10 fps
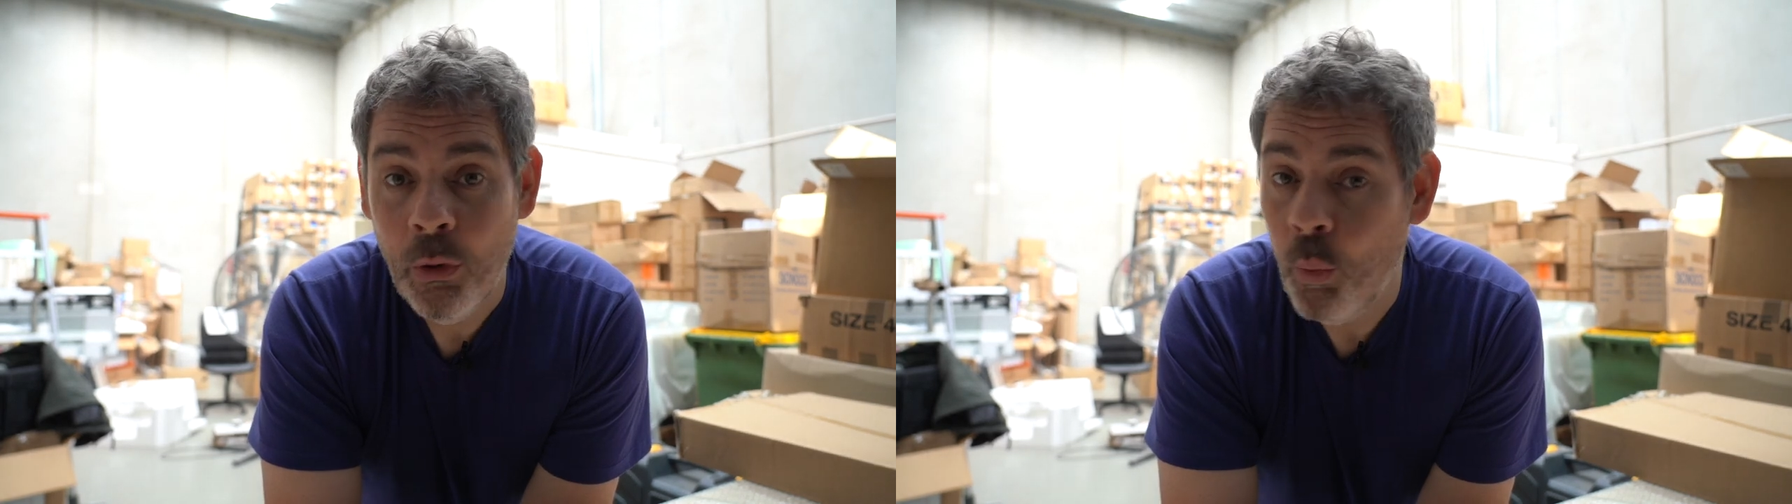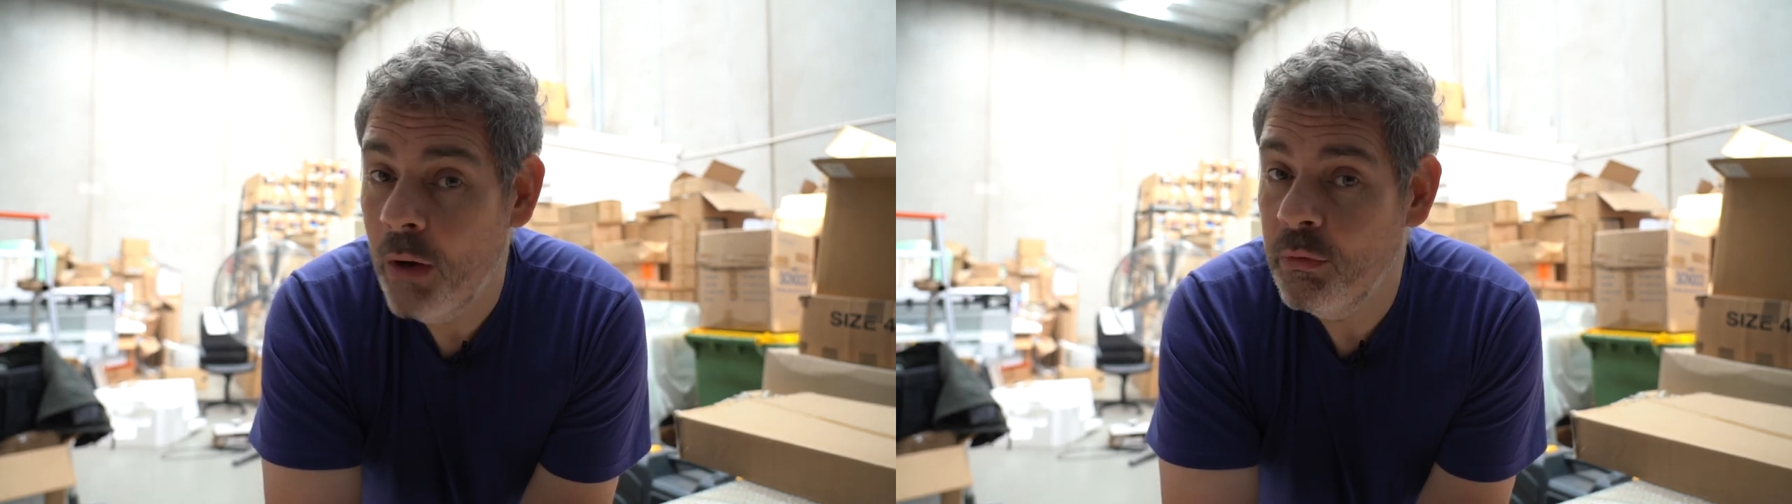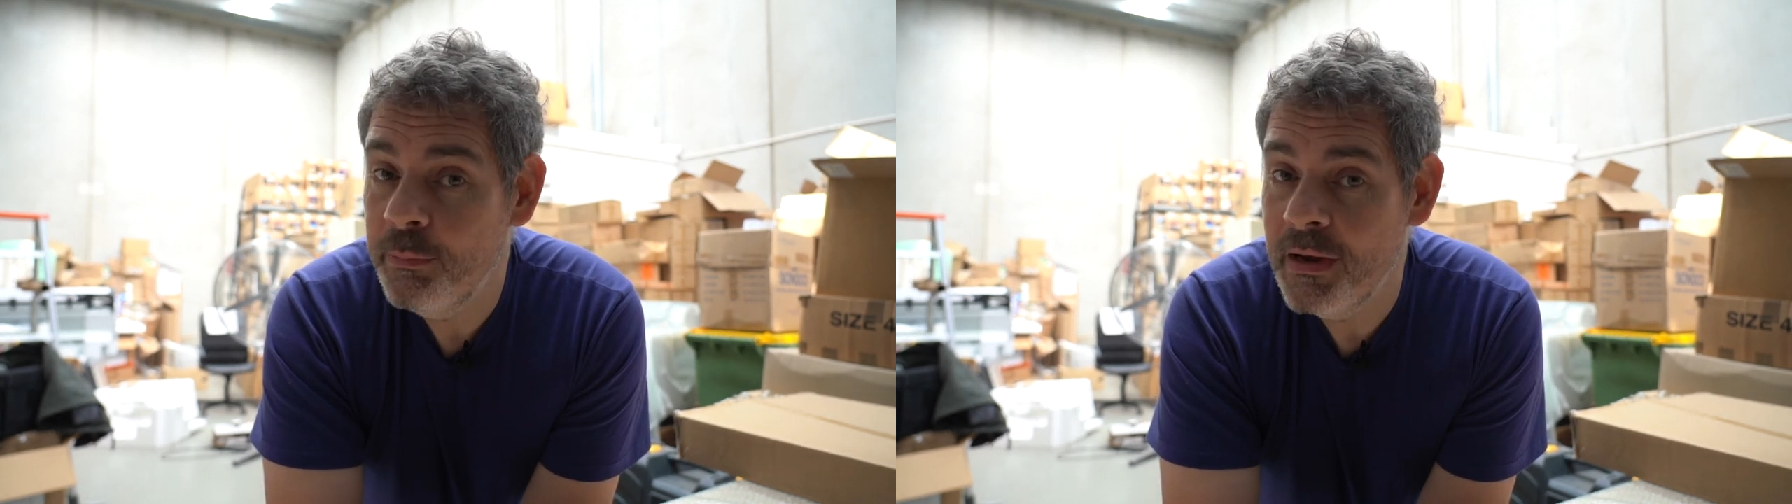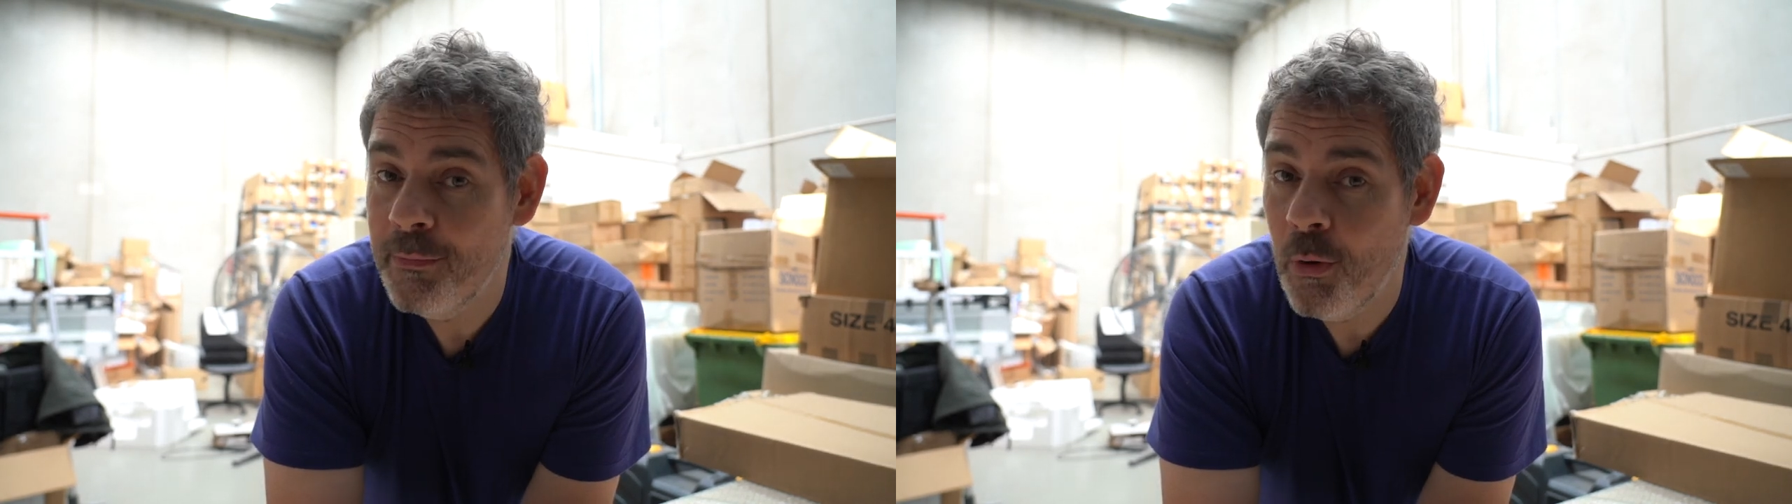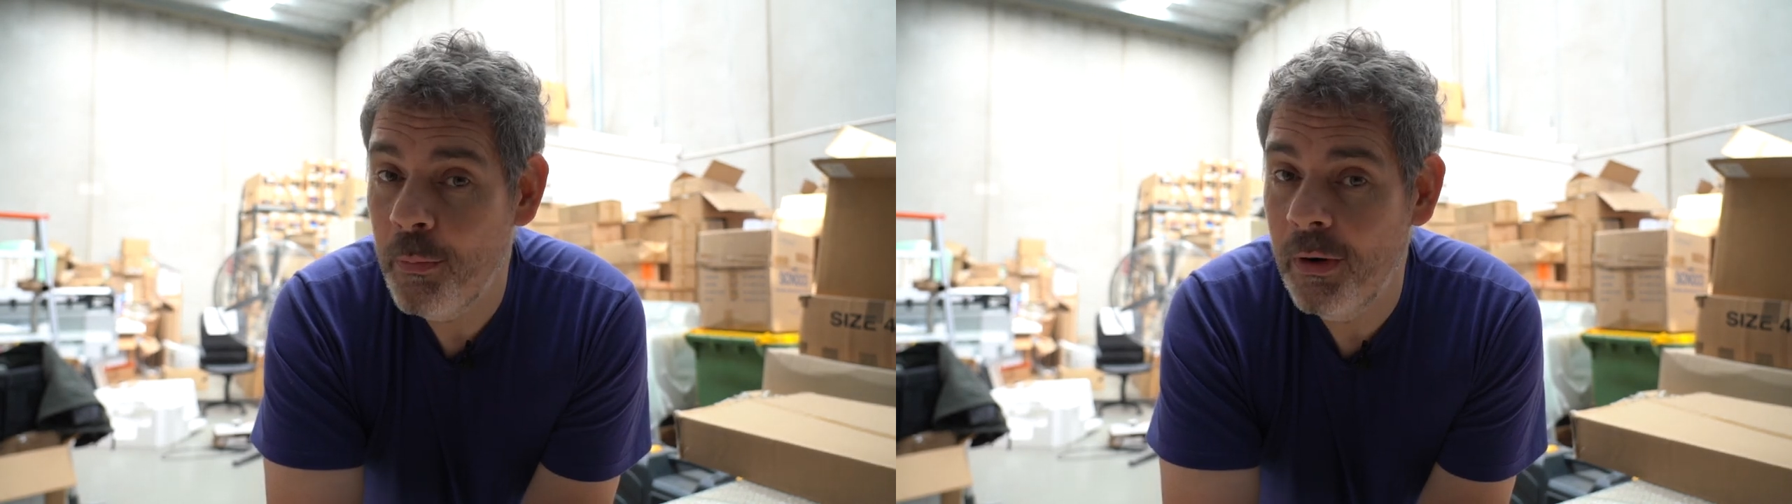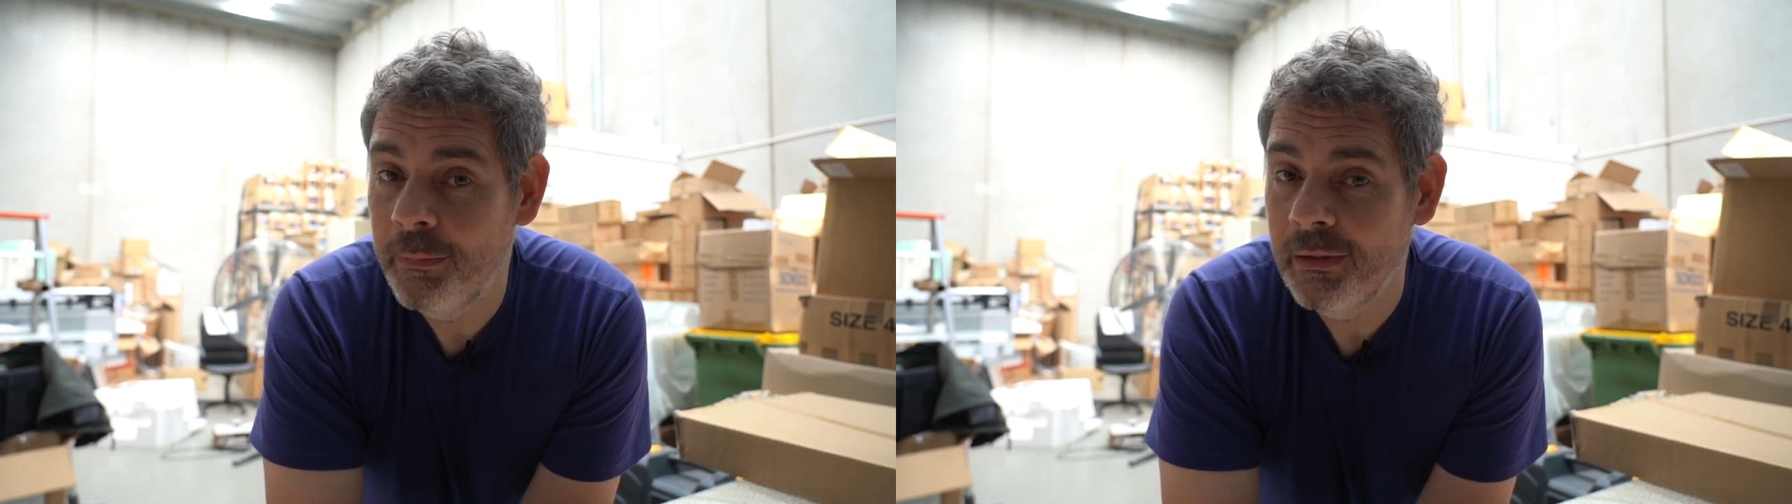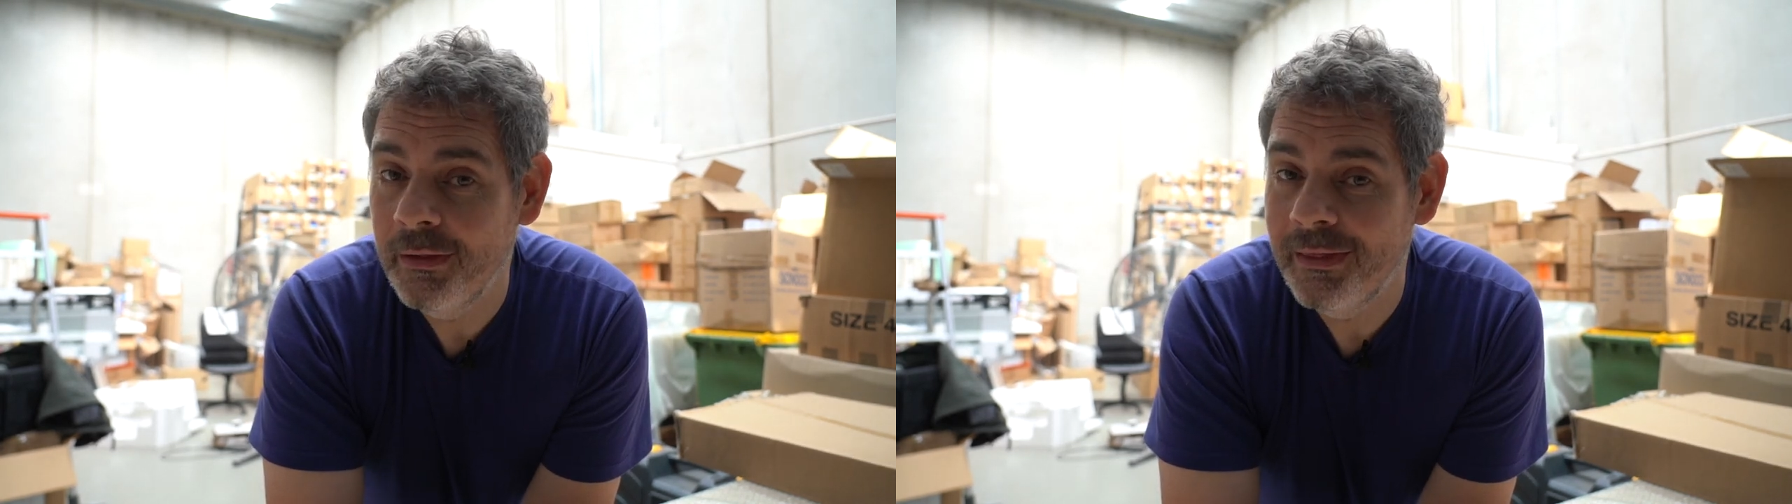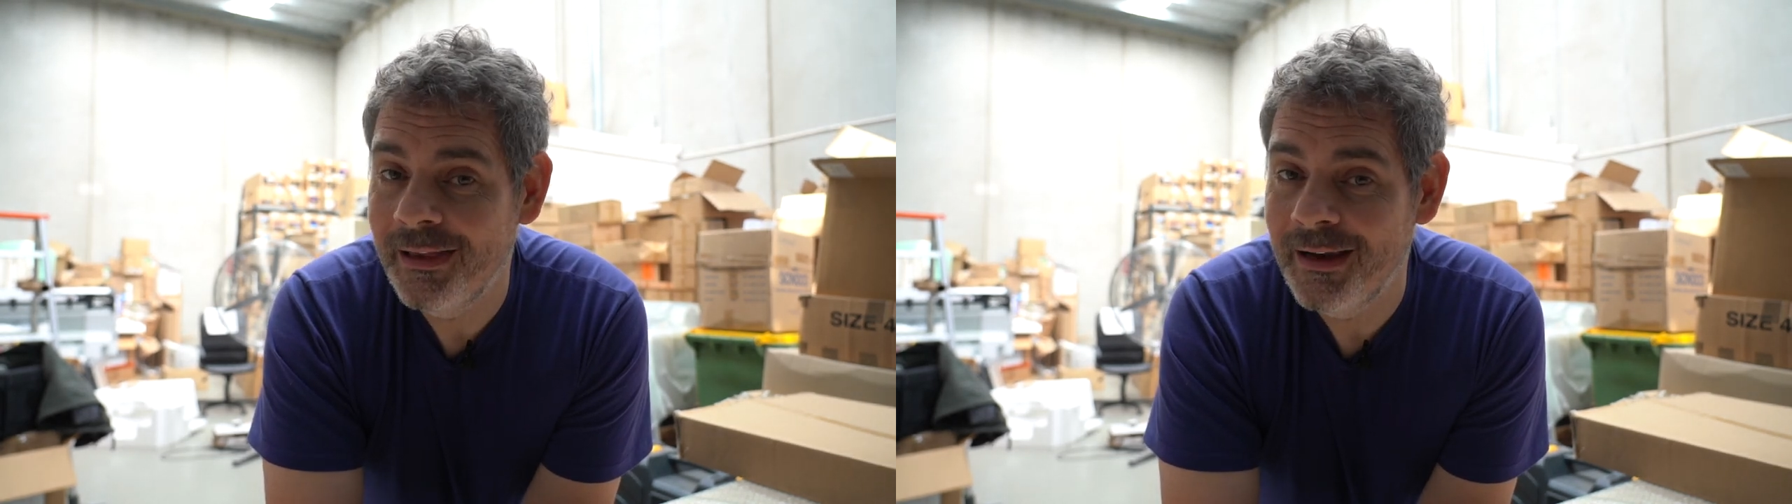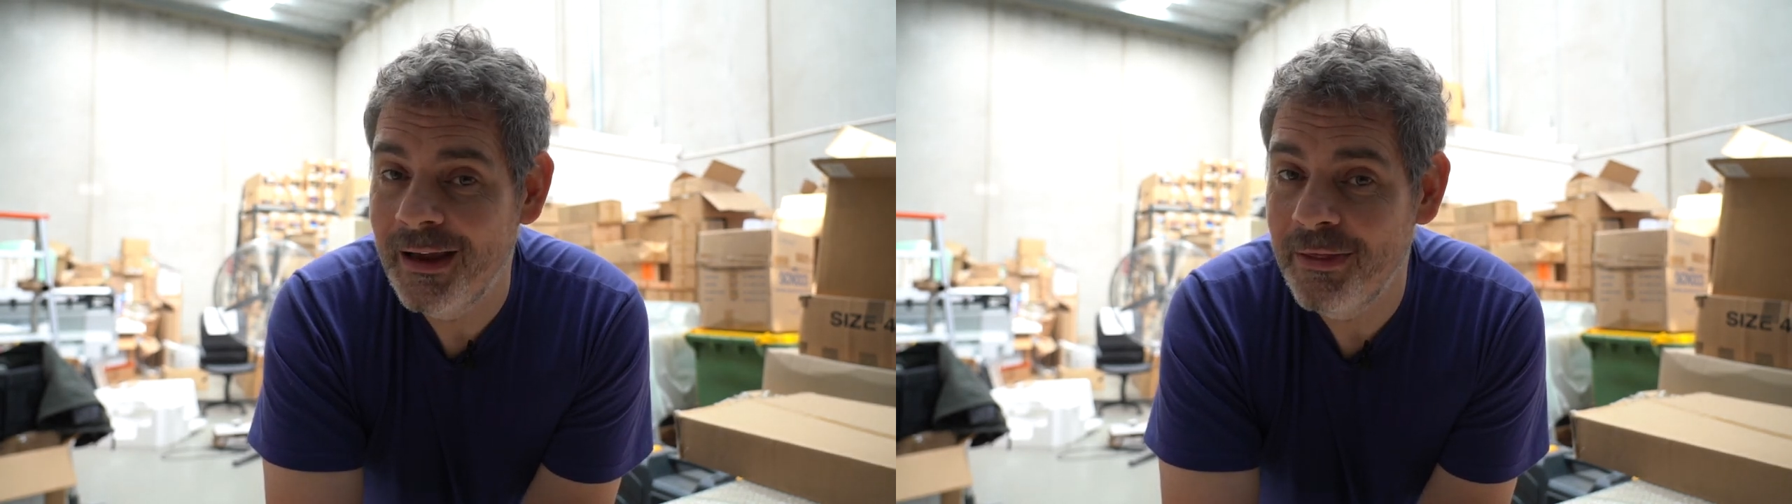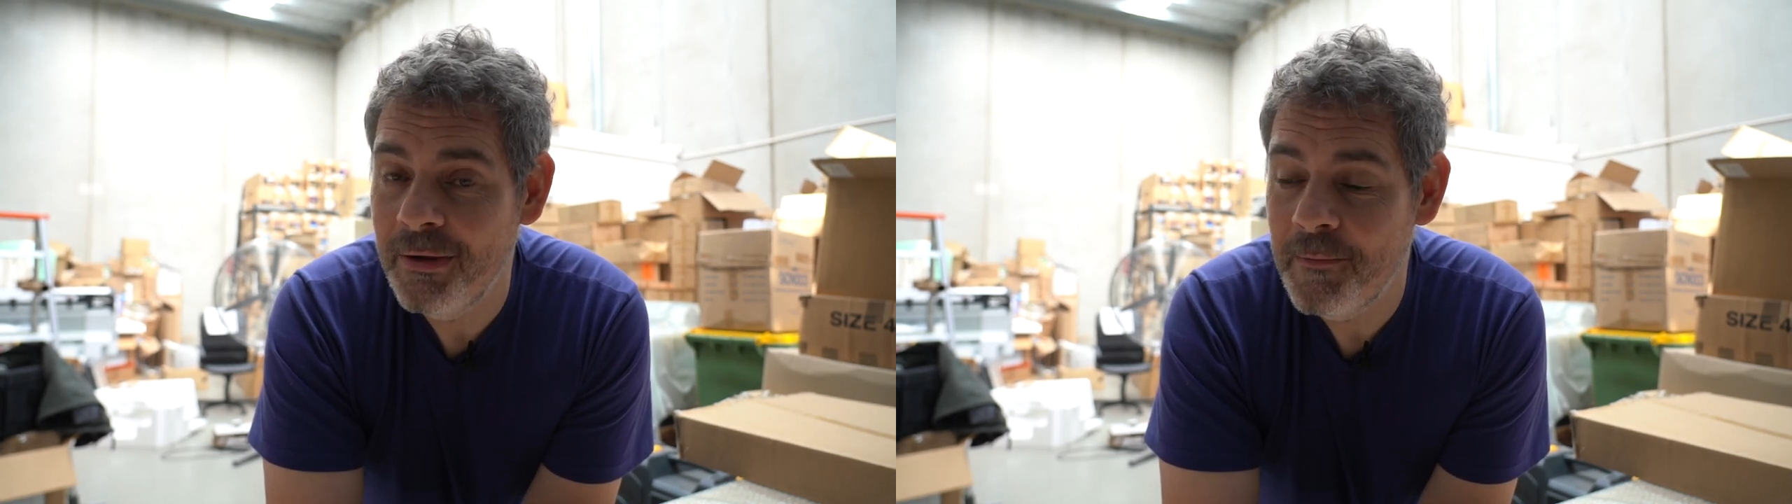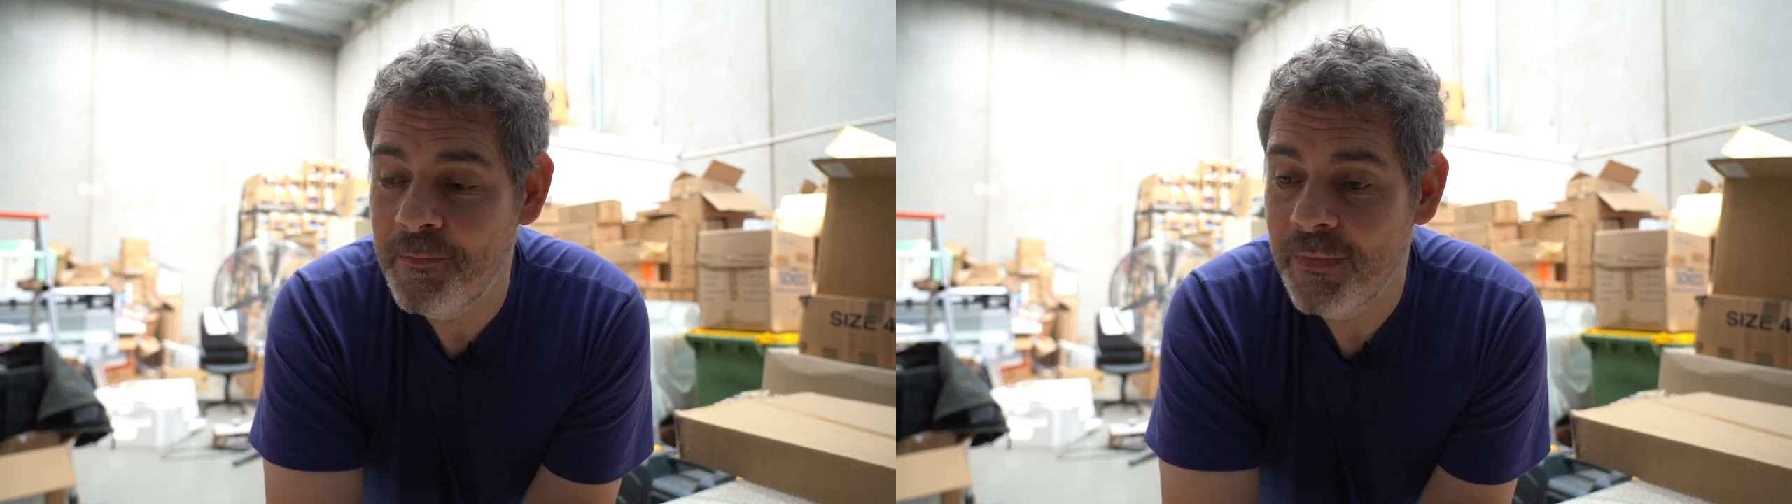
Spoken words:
one would be more popular than another,